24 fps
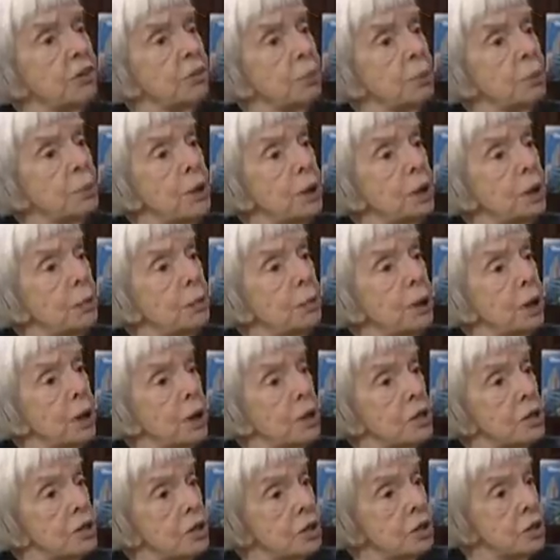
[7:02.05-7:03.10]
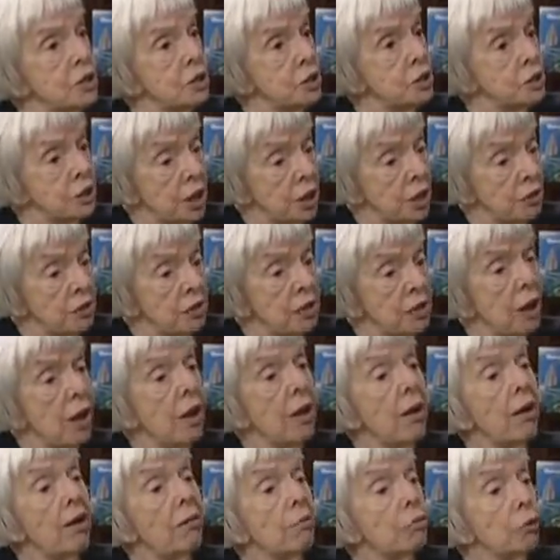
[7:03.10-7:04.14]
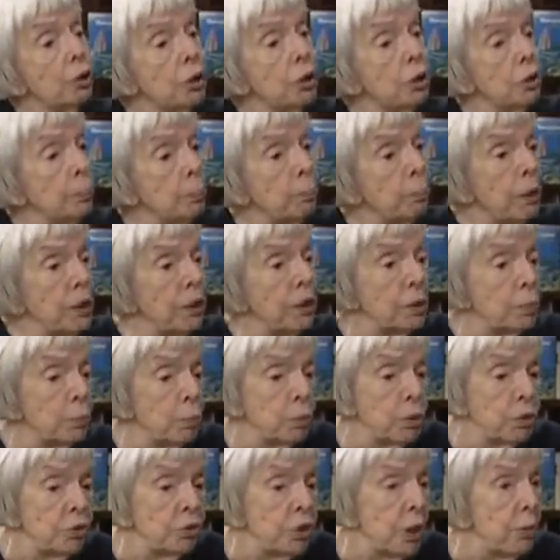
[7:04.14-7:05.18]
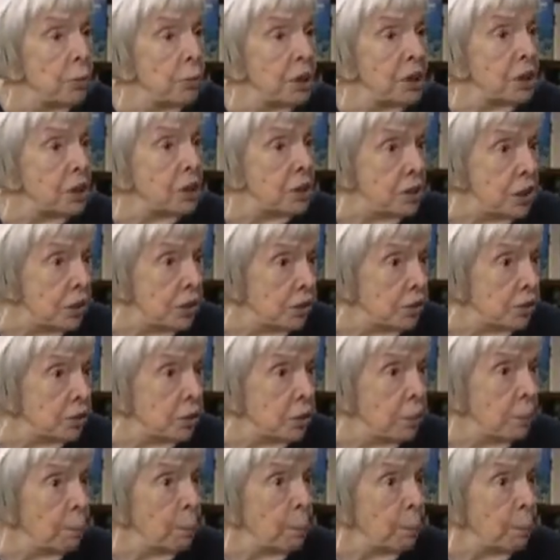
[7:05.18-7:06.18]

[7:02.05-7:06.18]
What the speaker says: and the rights of the people. That's why I find it much more